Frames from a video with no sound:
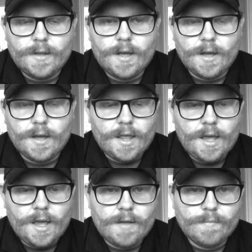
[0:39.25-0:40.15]
and
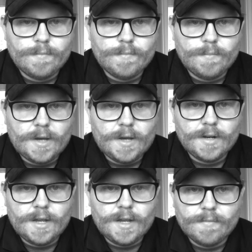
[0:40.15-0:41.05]
they
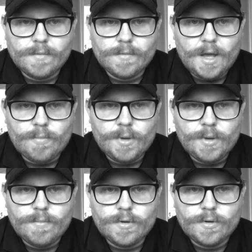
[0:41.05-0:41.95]
basically help
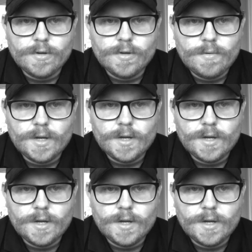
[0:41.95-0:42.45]
people who